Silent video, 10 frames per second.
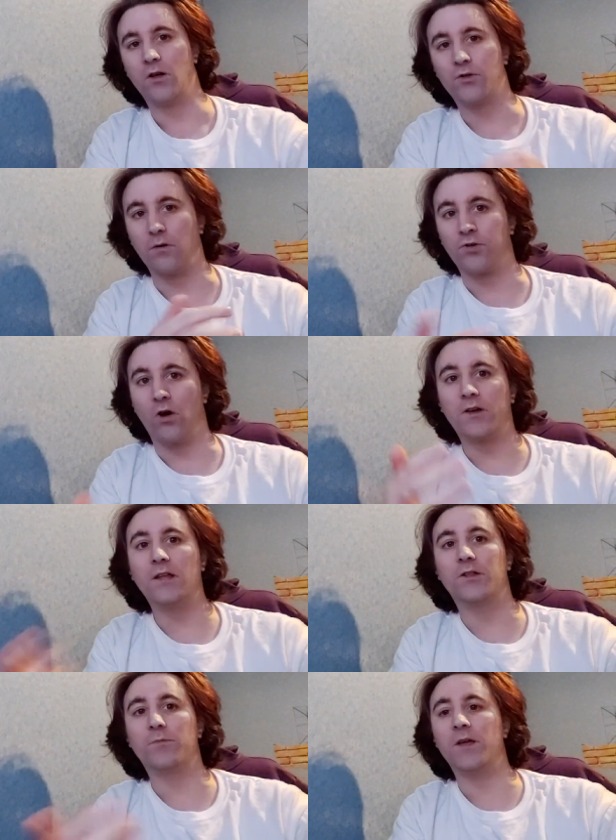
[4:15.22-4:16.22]
So I'm
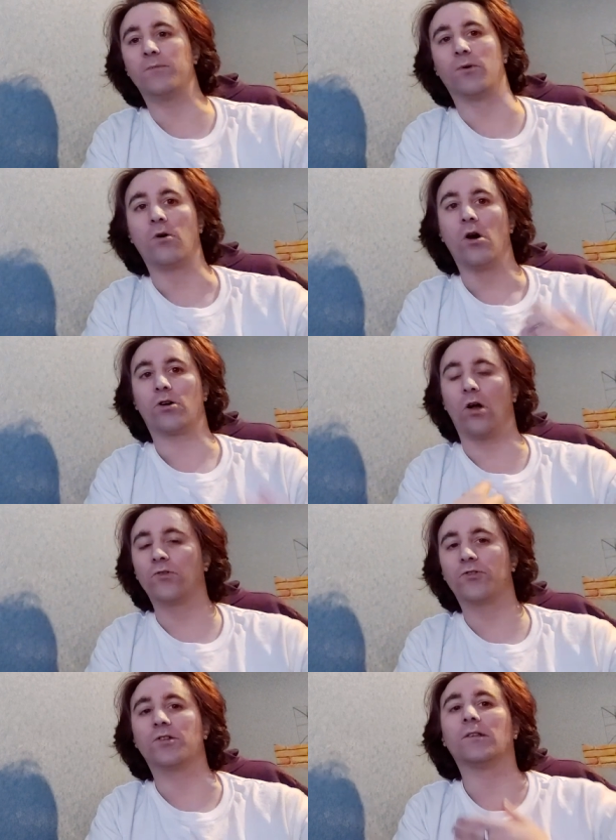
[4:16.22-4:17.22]
talking to people
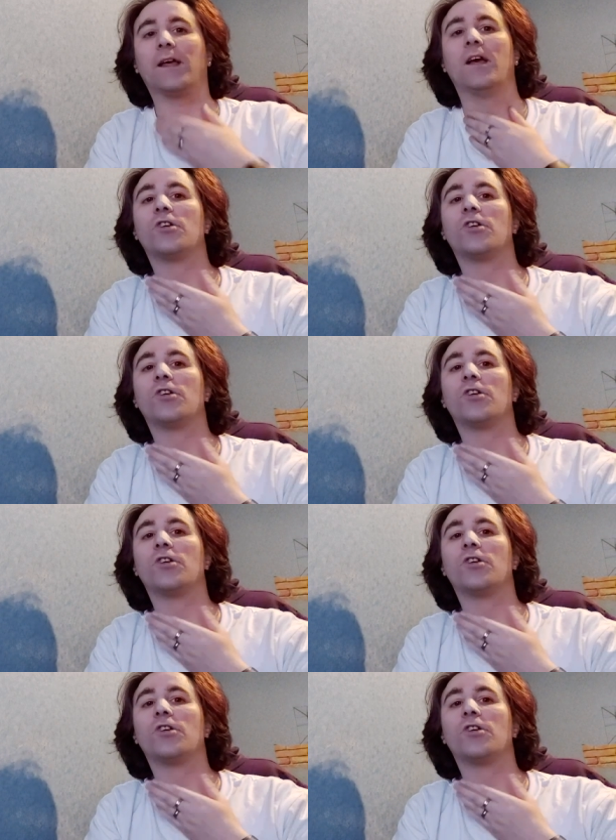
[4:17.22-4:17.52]
constantly.